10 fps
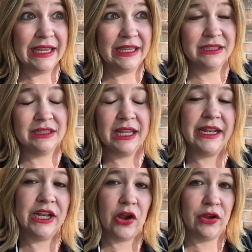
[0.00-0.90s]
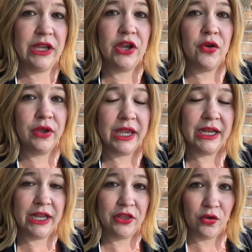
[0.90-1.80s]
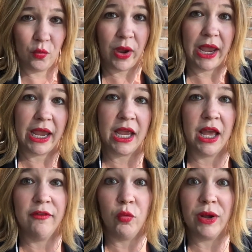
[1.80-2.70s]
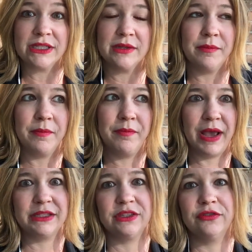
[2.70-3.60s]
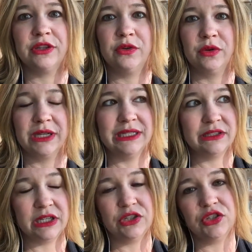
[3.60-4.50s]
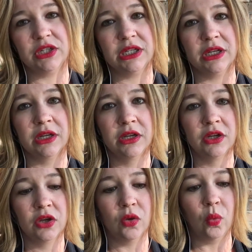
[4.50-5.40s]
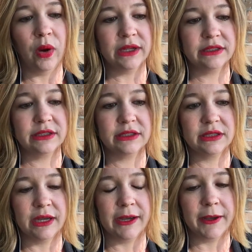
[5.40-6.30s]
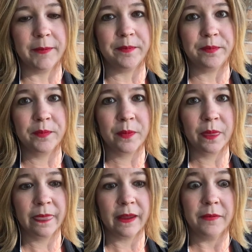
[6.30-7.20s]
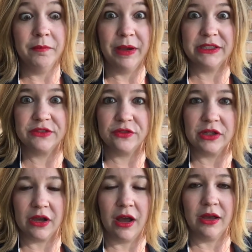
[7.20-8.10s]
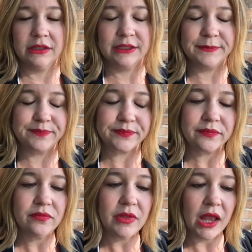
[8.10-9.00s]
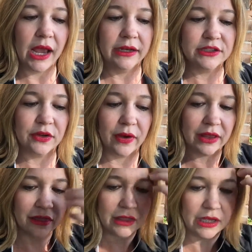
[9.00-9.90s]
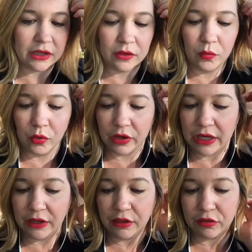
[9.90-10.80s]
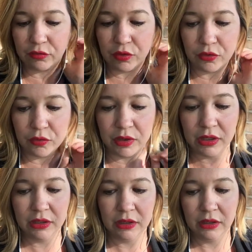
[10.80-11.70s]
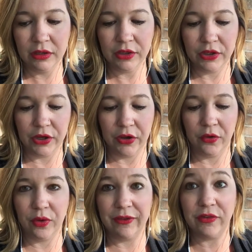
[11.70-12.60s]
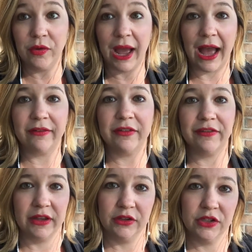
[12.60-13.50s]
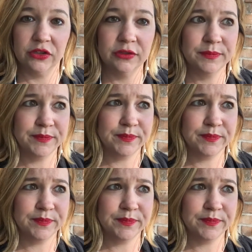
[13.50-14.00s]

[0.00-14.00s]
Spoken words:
is letting our ego get in the way of what's best for the organization, what's best for the cause. And so I think working through, if you have a failure,